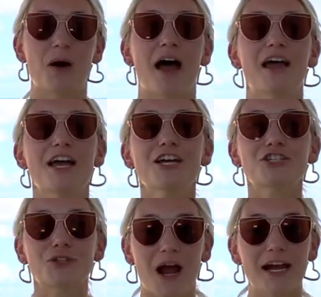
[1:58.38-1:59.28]
but
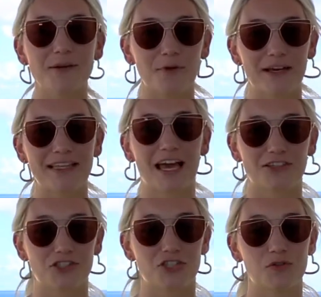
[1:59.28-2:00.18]
try to bring
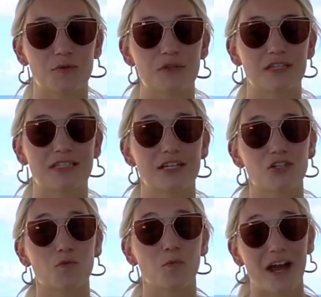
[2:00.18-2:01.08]
less shoes because they
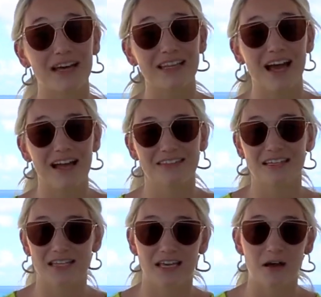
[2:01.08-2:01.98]
do weigh a lot and
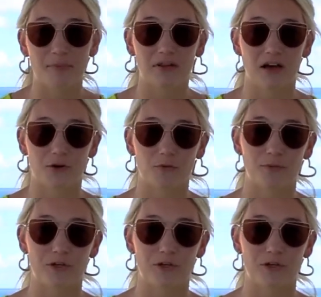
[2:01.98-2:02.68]
they take up a lot of room